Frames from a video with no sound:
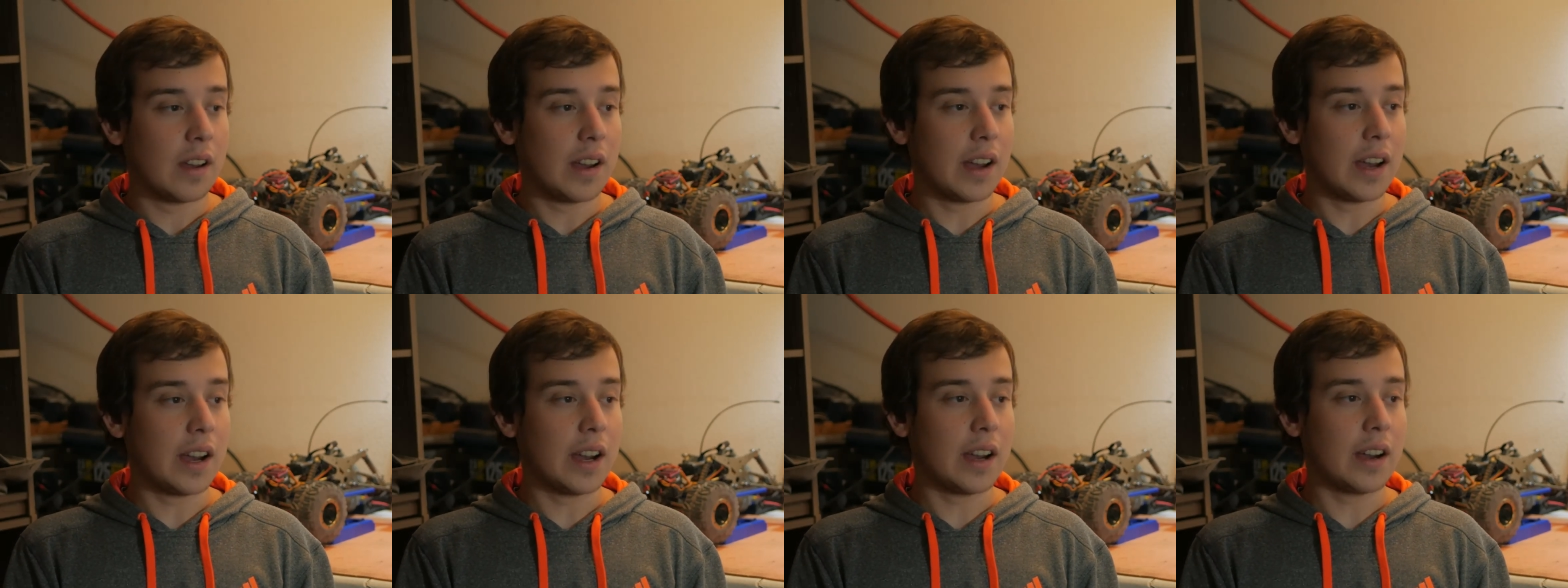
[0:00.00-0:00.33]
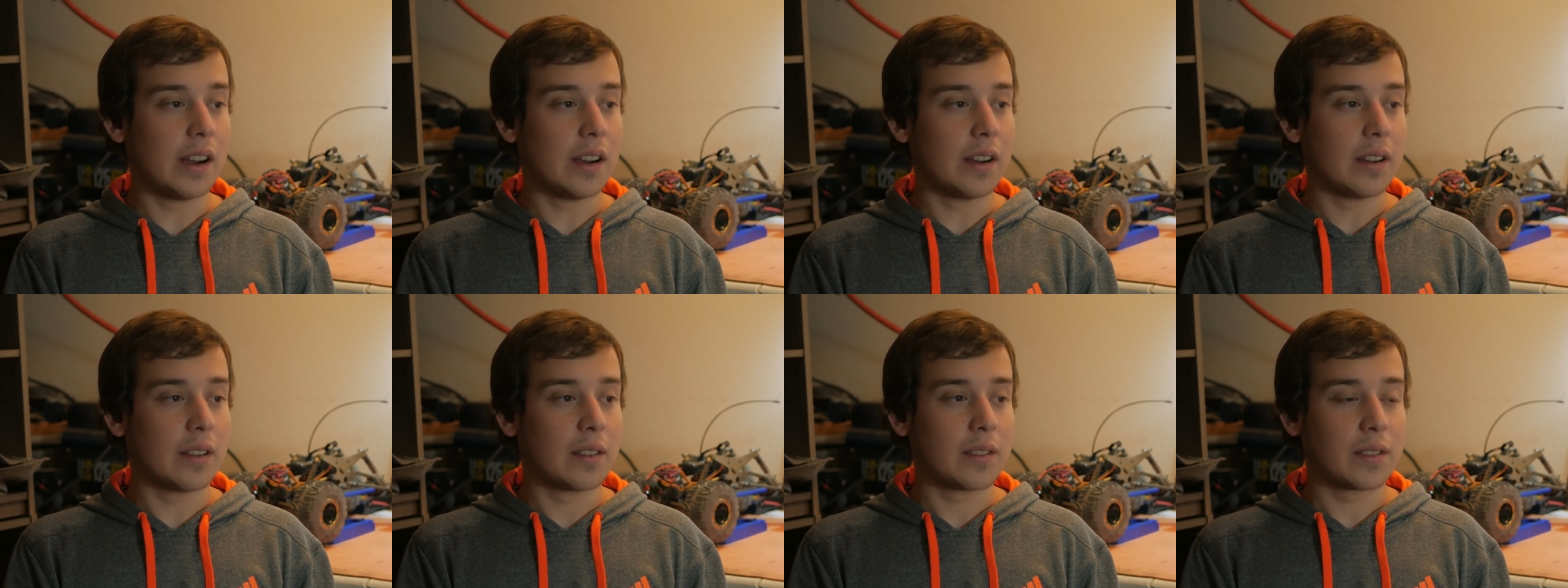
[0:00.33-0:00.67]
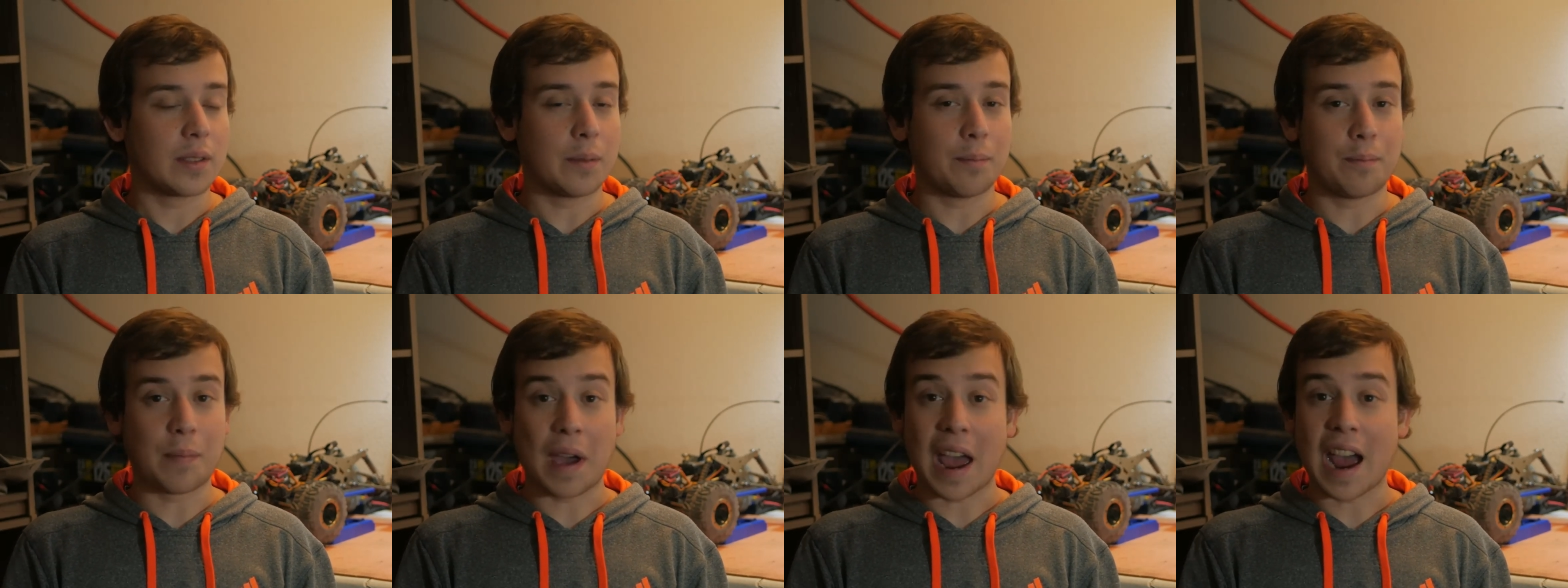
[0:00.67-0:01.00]

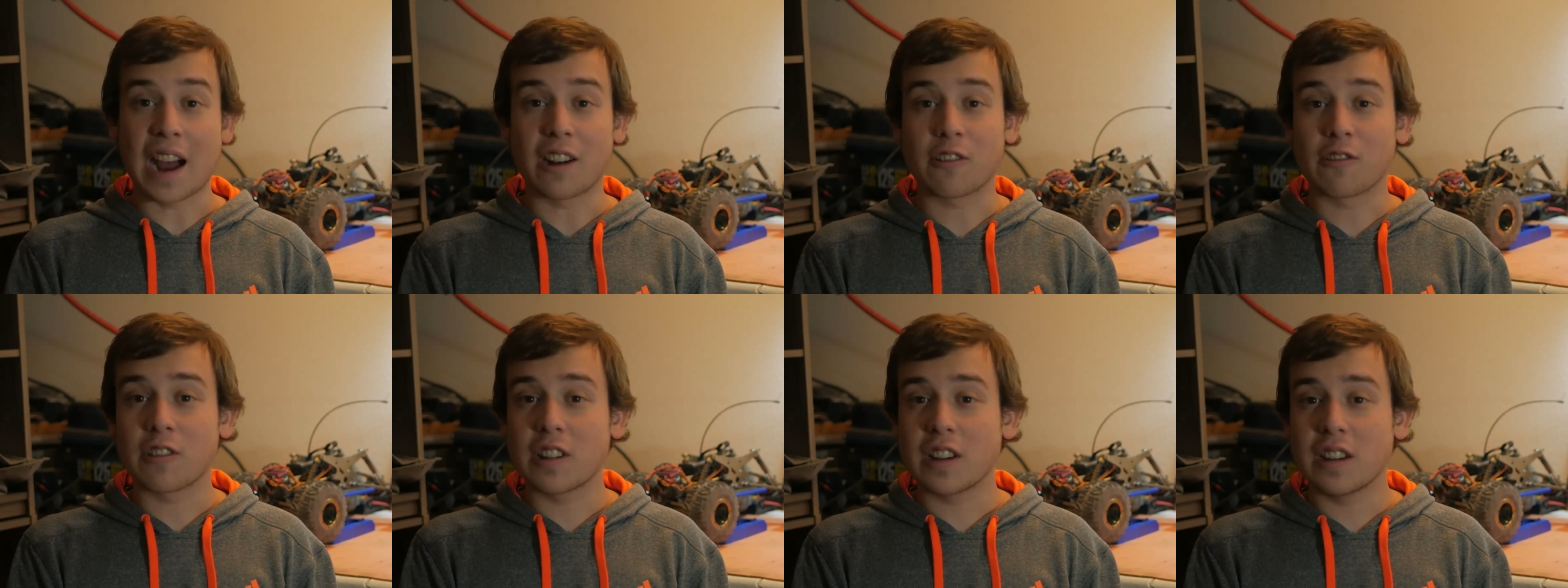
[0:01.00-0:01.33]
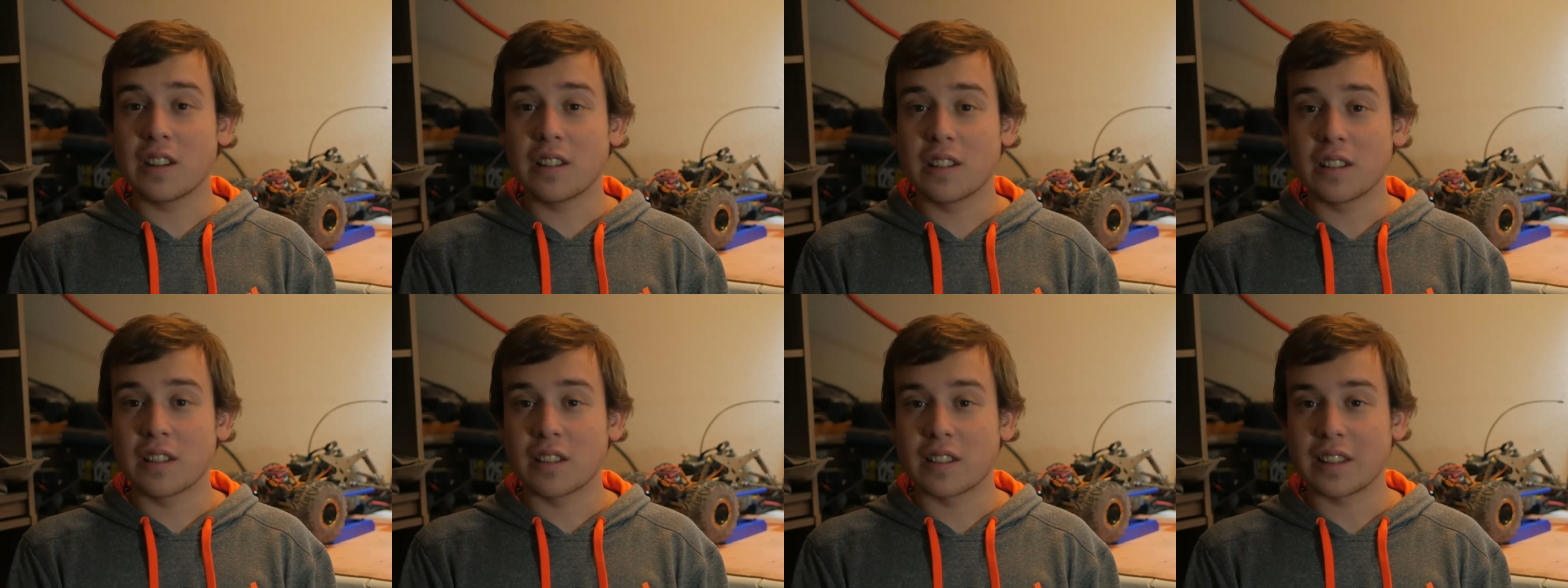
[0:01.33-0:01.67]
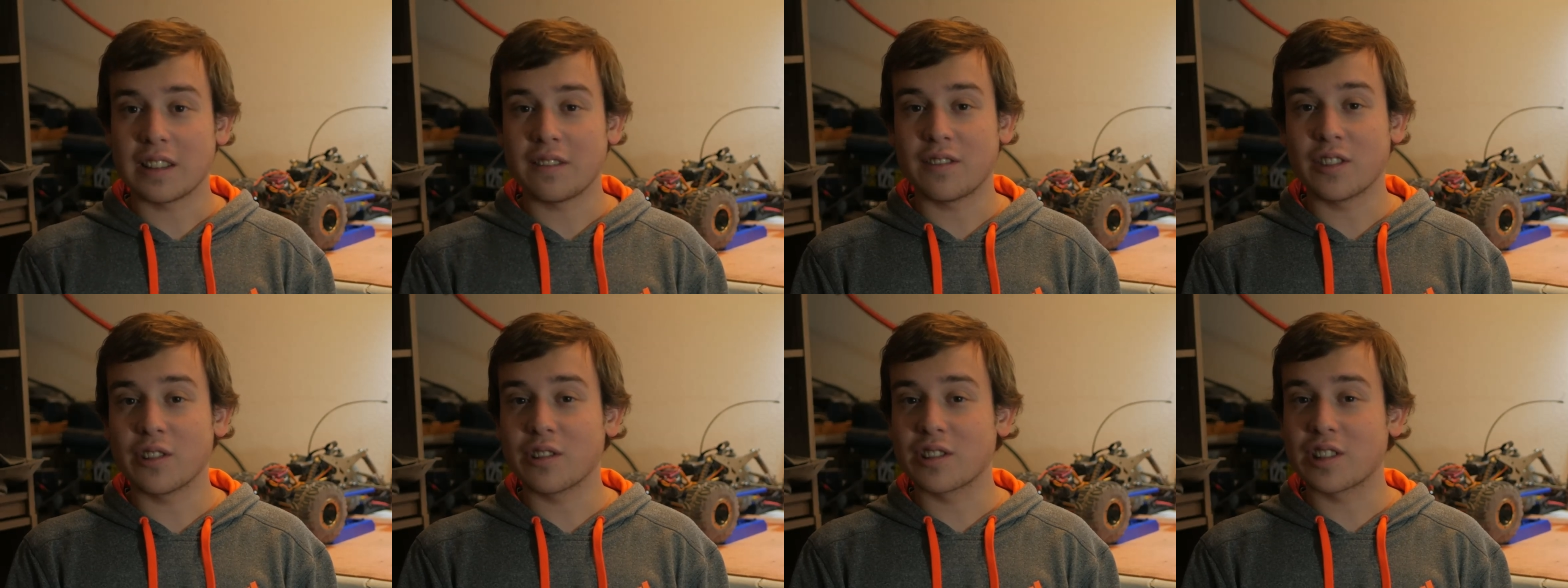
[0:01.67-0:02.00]
The battery,
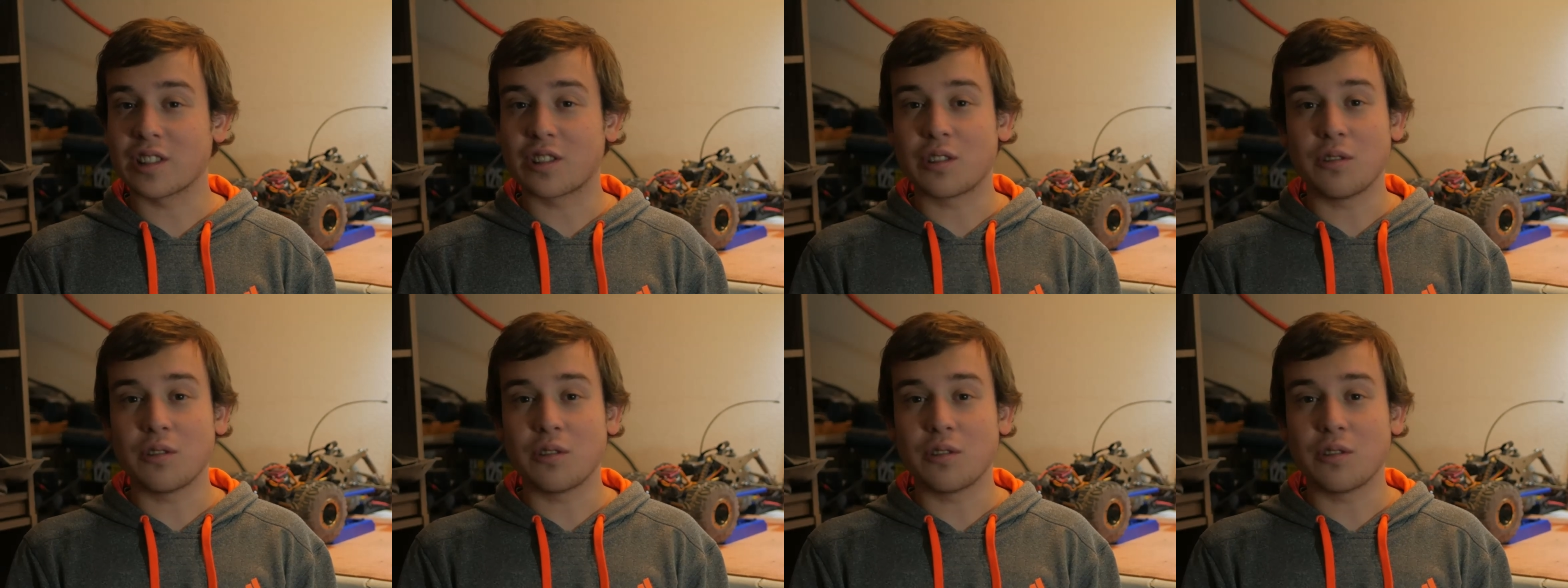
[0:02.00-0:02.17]
even though it's a